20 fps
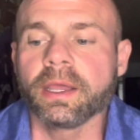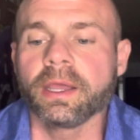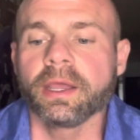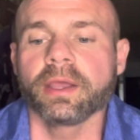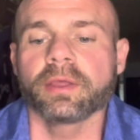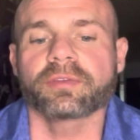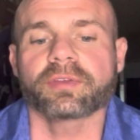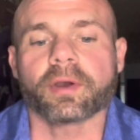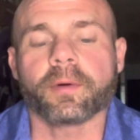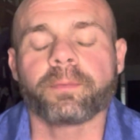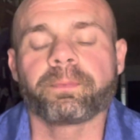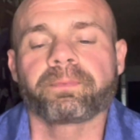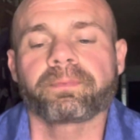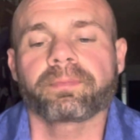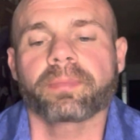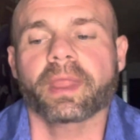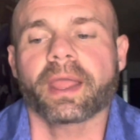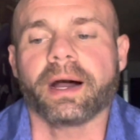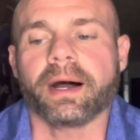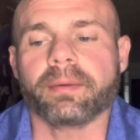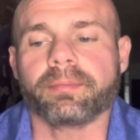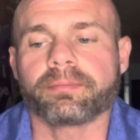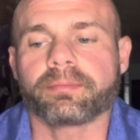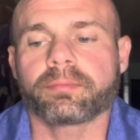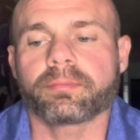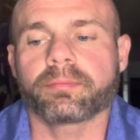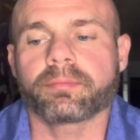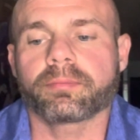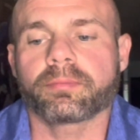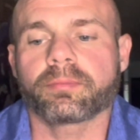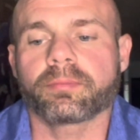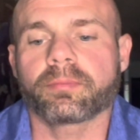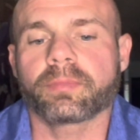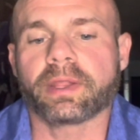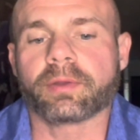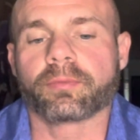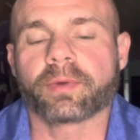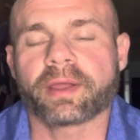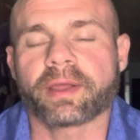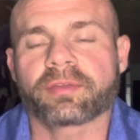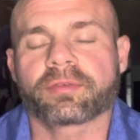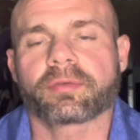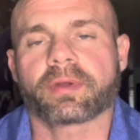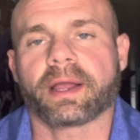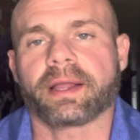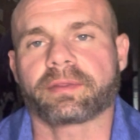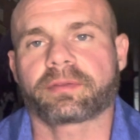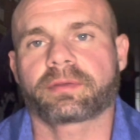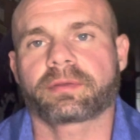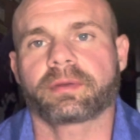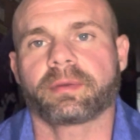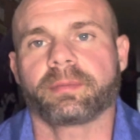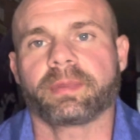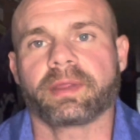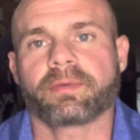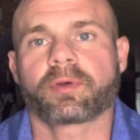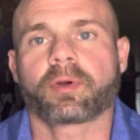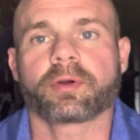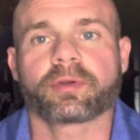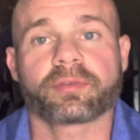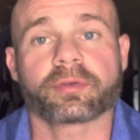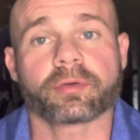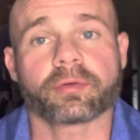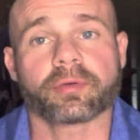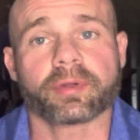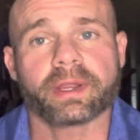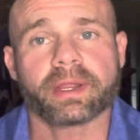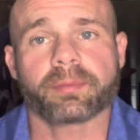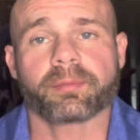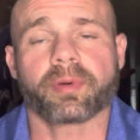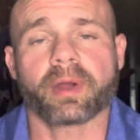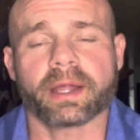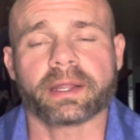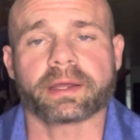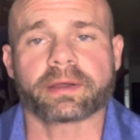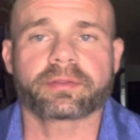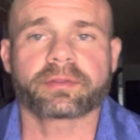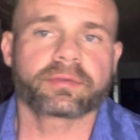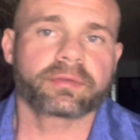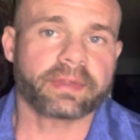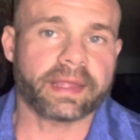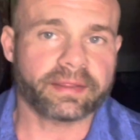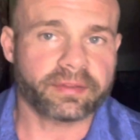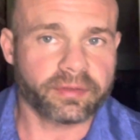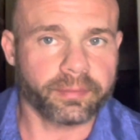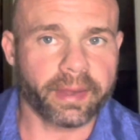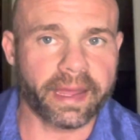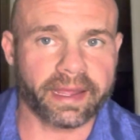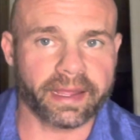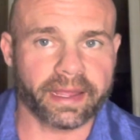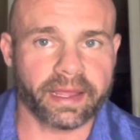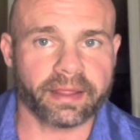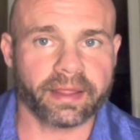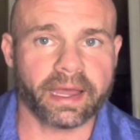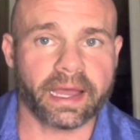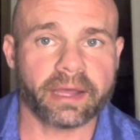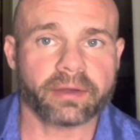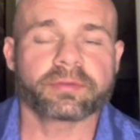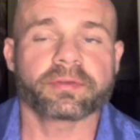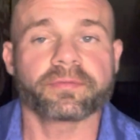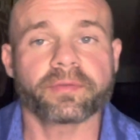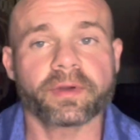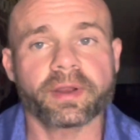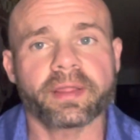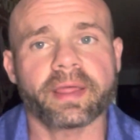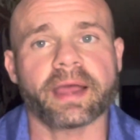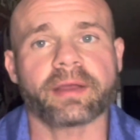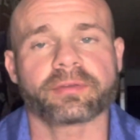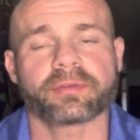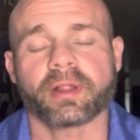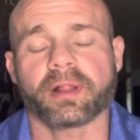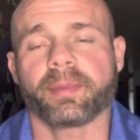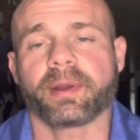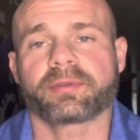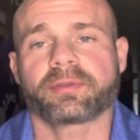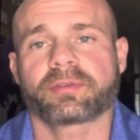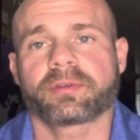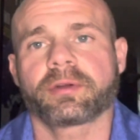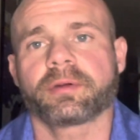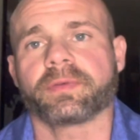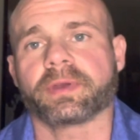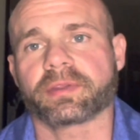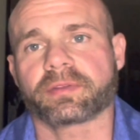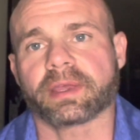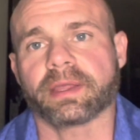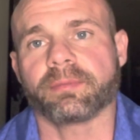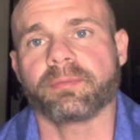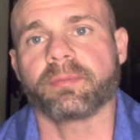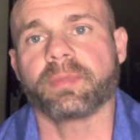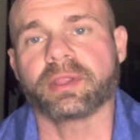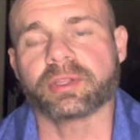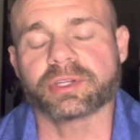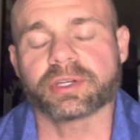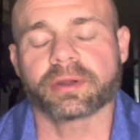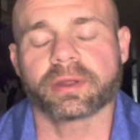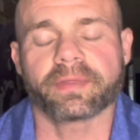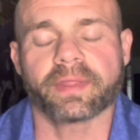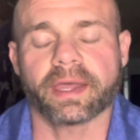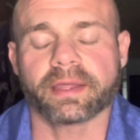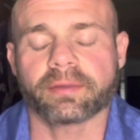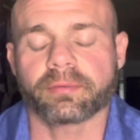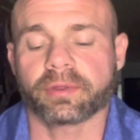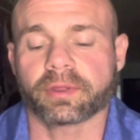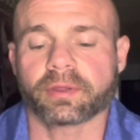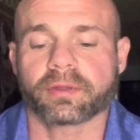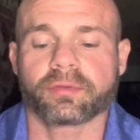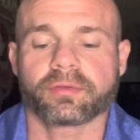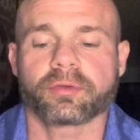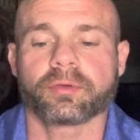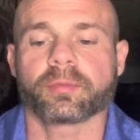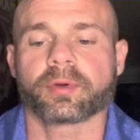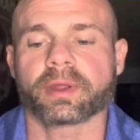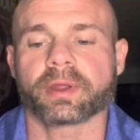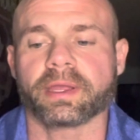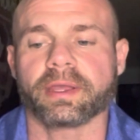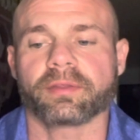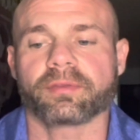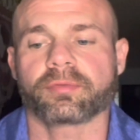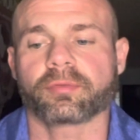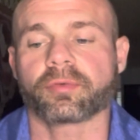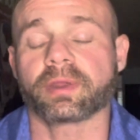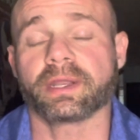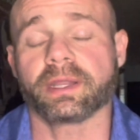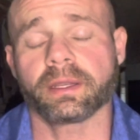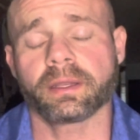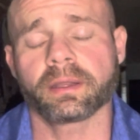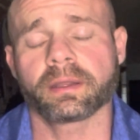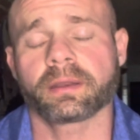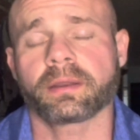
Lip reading: So in restaurants, I mean, of course, they're creating products. That's the back of the house. The front of the house is all about service and ensuring that the consumer is greeted,